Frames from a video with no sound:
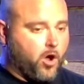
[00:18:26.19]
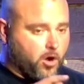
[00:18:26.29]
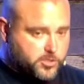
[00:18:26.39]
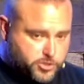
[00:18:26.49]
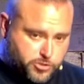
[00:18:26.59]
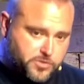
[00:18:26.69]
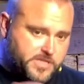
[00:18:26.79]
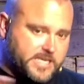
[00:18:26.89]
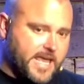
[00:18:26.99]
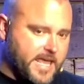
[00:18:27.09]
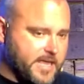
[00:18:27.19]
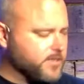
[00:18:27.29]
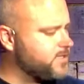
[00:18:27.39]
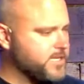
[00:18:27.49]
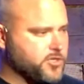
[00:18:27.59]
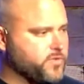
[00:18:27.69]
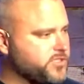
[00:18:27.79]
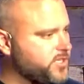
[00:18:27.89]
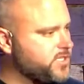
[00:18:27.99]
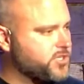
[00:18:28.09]
are to the end that you
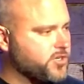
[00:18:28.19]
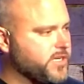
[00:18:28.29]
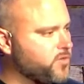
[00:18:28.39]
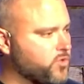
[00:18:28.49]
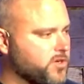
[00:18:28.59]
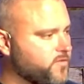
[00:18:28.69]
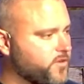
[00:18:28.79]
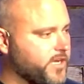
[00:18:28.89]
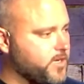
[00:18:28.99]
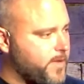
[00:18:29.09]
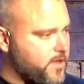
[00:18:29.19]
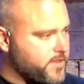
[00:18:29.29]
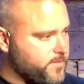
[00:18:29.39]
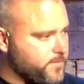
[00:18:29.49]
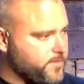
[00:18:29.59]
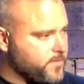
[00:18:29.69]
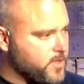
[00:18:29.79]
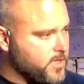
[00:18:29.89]
would just turn inward and forget about them,